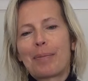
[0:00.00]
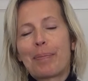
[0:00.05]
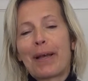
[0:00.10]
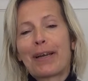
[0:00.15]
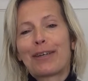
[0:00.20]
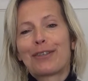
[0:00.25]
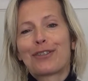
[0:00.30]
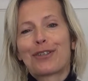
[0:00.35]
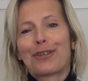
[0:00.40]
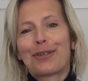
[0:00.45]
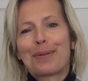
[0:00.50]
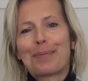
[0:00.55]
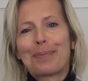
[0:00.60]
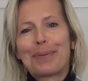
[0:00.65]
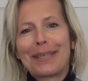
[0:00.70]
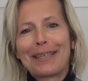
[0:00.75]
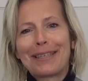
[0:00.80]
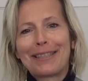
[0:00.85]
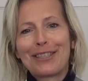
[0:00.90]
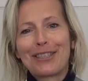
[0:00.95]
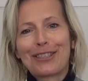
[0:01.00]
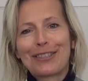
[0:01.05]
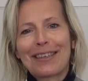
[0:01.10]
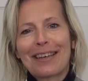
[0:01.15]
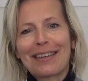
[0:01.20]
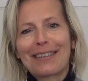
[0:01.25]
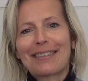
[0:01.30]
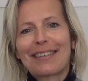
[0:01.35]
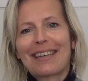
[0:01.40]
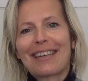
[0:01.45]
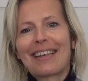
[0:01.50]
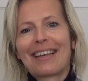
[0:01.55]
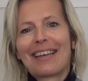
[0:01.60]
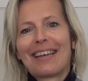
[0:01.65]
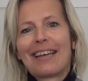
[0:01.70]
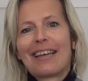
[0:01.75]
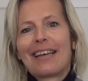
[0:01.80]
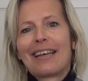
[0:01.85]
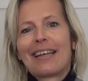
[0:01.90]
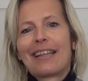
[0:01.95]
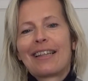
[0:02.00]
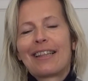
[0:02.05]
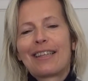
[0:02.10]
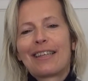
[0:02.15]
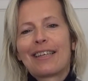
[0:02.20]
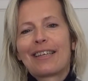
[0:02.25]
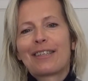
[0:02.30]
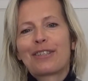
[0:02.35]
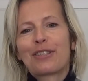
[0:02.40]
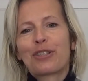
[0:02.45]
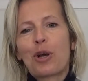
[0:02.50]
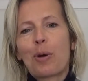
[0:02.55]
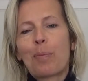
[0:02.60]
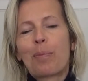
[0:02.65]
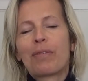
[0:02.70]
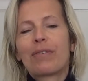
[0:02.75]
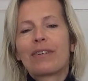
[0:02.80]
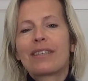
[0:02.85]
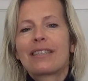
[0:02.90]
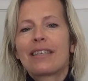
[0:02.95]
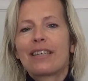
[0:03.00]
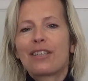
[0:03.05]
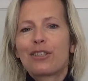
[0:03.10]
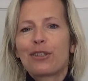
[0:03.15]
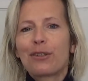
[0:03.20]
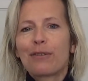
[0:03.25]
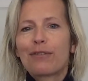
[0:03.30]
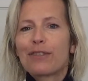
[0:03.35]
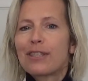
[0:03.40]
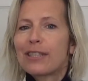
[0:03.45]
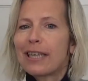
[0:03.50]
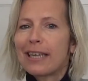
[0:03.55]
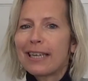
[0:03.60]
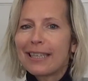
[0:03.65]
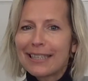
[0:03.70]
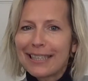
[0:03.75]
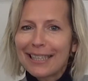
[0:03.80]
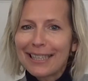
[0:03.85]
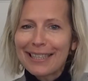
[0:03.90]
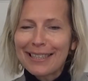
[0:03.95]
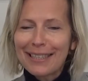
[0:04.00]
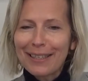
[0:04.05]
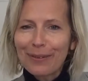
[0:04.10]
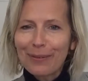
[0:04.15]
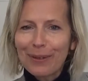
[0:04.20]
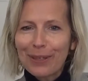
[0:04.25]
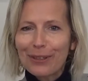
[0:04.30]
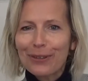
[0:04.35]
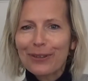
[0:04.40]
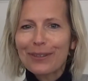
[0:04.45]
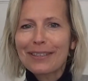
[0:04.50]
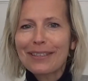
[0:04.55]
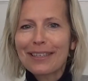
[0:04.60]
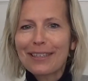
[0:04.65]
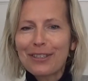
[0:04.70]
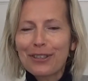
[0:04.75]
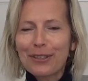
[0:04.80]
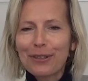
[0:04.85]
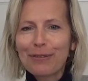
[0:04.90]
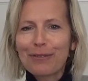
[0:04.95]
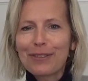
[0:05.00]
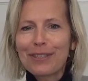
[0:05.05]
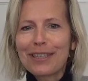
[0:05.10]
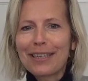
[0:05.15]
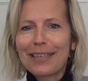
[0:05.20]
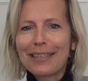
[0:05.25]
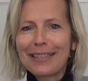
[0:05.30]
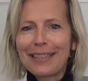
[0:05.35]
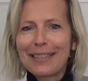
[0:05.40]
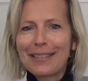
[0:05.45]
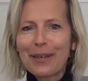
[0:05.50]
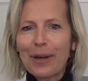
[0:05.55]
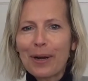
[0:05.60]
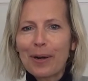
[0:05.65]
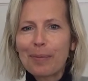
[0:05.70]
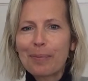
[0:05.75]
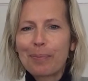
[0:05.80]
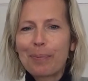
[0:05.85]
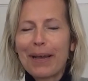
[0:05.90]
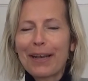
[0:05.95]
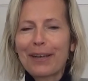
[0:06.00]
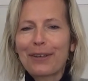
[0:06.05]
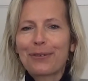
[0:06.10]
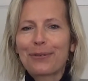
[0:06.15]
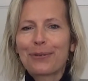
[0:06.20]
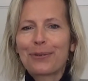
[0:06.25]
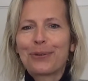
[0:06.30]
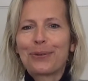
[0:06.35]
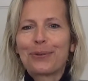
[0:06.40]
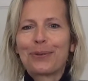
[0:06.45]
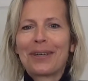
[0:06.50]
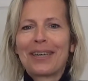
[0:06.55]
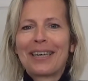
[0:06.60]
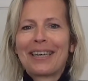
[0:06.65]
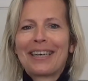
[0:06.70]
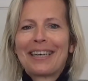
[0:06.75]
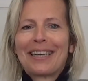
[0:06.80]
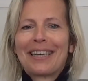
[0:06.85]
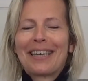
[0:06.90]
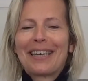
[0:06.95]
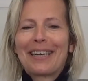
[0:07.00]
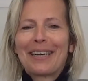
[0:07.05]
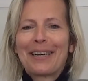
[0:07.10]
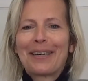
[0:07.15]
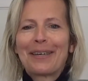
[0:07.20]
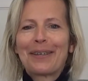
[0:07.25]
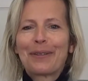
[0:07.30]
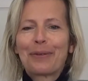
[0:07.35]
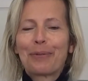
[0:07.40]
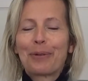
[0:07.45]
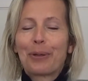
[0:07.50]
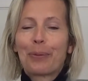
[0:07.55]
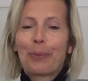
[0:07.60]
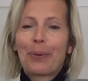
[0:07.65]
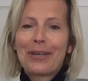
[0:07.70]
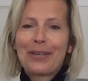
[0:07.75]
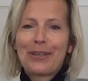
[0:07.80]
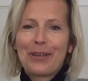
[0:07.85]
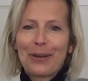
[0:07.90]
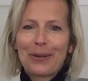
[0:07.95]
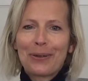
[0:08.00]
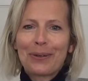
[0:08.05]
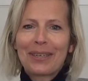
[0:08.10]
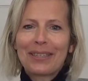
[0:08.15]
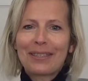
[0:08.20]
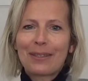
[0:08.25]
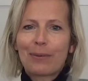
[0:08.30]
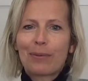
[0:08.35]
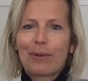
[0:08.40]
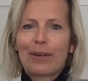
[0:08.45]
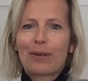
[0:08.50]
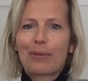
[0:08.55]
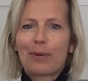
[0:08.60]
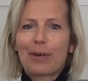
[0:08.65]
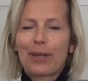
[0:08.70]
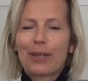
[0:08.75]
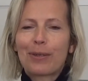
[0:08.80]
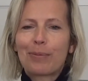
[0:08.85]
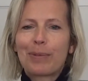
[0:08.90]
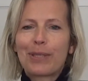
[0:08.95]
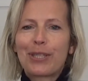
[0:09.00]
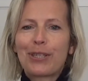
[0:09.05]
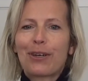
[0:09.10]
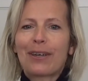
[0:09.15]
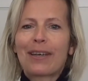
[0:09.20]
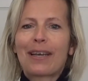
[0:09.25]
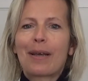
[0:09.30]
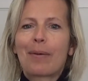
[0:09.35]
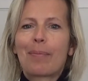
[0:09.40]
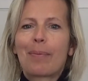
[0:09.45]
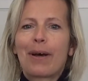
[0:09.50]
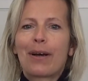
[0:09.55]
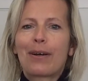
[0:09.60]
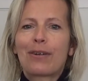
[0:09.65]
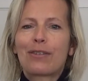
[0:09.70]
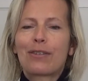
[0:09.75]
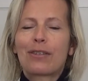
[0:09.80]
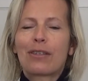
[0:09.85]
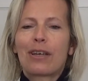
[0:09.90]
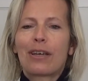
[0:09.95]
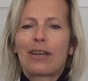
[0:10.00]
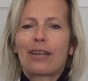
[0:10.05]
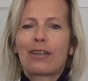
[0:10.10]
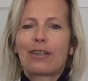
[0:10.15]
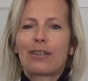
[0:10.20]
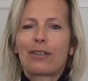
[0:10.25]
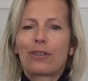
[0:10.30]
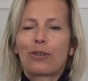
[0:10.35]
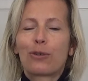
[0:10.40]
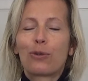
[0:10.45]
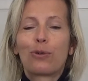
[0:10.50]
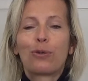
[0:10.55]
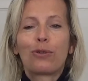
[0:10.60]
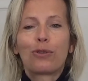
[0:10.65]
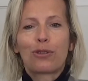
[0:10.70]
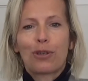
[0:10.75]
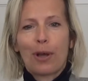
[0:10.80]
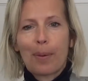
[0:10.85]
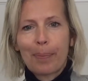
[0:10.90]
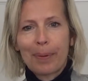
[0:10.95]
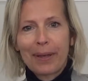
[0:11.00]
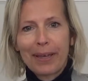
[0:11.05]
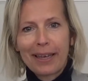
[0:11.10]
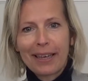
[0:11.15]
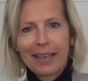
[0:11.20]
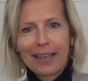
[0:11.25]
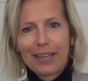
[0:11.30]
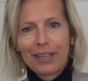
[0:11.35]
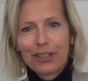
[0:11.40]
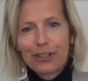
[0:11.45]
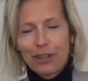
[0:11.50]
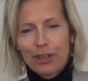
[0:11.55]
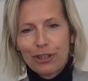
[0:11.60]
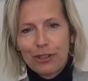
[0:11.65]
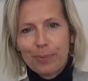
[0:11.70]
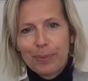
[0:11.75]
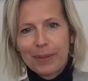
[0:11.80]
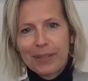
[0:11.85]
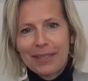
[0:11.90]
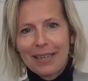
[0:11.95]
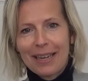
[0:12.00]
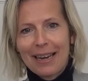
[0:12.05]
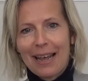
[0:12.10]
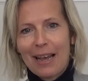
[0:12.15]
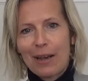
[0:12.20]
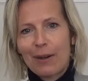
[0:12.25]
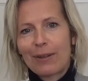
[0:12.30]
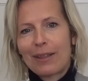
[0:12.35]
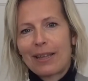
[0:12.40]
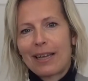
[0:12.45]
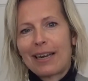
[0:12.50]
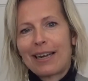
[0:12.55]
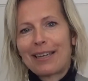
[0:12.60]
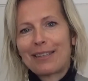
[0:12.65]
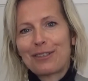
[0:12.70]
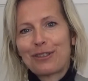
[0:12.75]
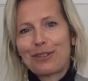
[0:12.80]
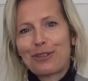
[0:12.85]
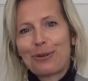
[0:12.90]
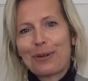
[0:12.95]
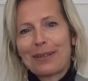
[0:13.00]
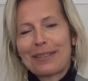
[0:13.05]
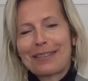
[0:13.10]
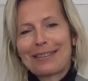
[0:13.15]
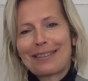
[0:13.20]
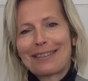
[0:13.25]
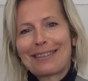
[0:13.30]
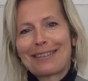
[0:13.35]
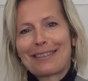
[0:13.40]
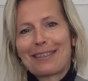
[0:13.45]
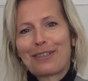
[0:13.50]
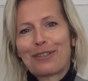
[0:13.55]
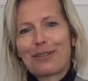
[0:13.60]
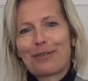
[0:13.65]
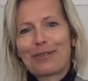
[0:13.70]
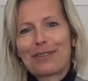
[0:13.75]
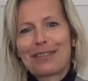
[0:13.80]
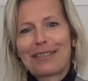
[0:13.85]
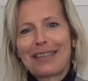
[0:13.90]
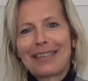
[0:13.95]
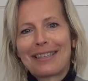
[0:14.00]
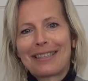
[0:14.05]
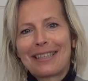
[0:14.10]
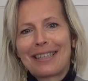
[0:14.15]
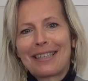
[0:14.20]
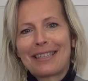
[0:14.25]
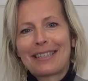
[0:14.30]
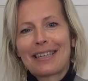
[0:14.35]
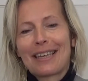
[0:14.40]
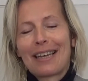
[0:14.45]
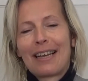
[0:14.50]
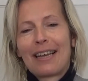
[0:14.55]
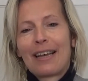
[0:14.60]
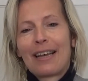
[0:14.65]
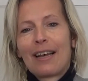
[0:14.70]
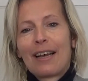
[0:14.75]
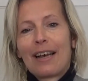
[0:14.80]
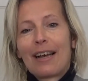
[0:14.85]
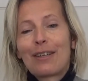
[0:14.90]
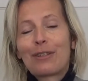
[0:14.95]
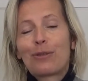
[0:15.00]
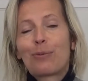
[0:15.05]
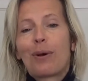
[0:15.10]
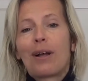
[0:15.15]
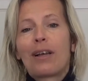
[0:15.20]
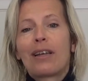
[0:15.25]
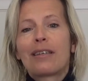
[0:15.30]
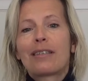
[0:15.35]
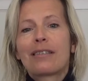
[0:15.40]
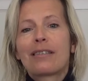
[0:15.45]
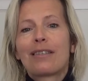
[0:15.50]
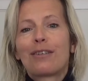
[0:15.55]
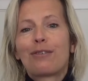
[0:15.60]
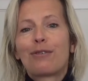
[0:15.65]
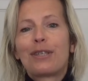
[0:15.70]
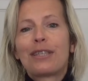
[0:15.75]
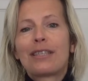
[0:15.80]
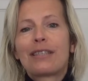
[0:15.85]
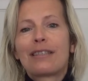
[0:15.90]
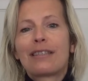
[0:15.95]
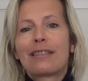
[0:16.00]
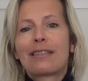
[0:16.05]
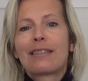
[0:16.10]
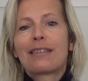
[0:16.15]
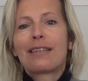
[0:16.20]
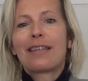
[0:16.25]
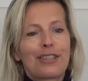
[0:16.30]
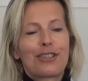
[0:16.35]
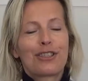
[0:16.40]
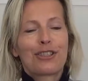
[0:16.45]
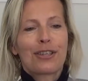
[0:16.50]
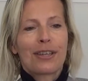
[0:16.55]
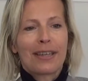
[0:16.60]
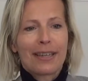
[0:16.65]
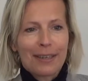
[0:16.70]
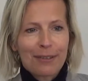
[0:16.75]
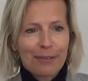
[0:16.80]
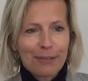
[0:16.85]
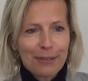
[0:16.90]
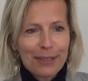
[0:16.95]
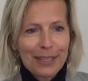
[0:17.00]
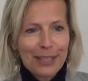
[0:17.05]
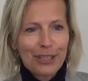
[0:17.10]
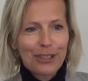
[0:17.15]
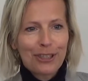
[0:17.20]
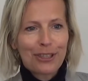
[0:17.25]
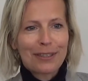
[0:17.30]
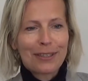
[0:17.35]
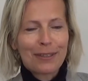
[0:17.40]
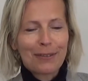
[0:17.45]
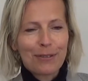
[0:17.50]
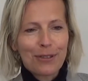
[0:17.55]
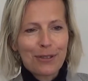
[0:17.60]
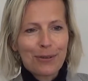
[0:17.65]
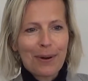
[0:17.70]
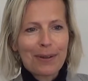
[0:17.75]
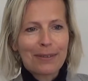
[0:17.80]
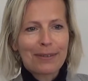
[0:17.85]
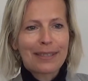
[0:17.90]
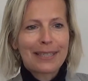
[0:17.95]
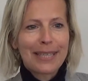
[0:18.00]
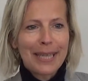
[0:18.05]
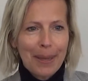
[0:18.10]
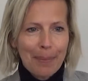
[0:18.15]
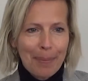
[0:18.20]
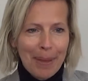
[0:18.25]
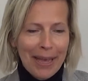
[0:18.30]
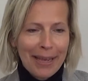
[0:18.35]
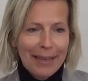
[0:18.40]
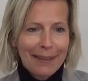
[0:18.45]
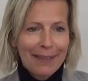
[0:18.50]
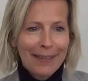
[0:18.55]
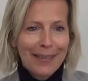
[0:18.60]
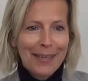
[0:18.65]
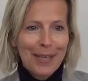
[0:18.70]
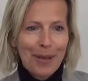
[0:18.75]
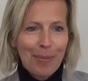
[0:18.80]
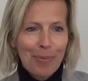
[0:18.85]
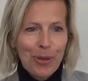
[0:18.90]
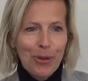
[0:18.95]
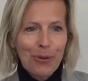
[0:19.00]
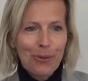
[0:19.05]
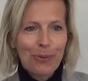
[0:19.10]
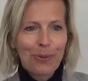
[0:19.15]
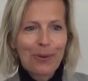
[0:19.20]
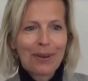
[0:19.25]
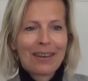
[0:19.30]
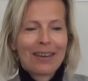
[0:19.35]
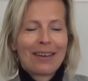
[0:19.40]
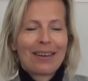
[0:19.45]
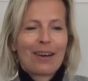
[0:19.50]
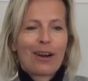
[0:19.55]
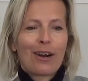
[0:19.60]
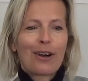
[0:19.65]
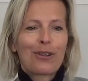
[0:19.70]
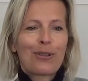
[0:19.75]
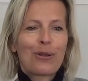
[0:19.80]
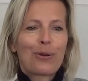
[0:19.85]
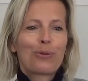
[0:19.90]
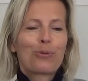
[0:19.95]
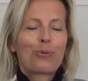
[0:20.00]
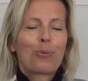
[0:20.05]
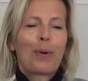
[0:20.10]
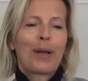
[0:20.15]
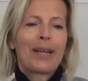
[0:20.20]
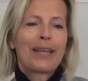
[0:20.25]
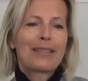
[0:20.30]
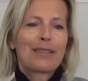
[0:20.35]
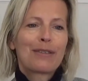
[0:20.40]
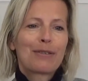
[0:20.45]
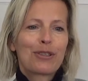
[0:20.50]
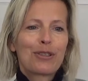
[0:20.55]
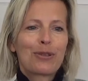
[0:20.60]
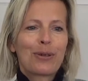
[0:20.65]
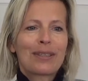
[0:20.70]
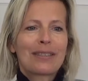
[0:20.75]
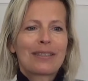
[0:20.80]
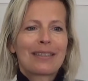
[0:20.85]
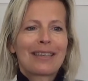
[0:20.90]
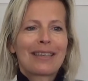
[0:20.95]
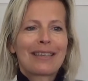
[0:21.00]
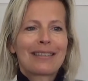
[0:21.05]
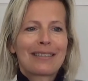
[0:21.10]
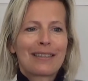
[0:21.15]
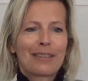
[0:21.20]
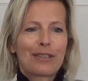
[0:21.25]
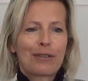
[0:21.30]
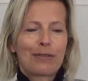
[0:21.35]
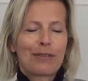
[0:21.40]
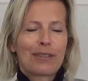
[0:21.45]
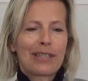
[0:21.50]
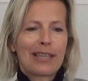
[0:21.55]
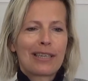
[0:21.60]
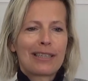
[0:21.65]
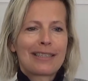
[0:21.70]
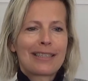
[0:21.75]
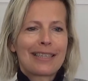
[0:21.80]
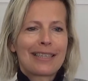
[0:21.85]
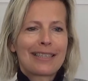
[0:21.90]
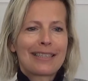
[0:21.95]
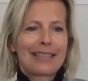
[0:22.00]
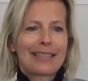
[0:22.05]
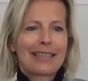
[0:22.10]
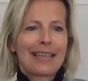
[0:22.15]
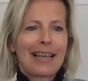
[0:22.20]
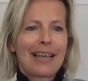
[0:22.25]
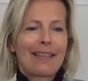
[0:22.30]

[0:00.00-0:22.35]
panel is going to be discussing the scope of essential facilities and whether essential facilities are back through uh, the rear window, as it were. We're going to be talking about uh, Google Shopping judgment and how that has addressed essential facilities, as well as the recent legislative initiatives around the DMA and the DMU are those ways of addressing essential facilities.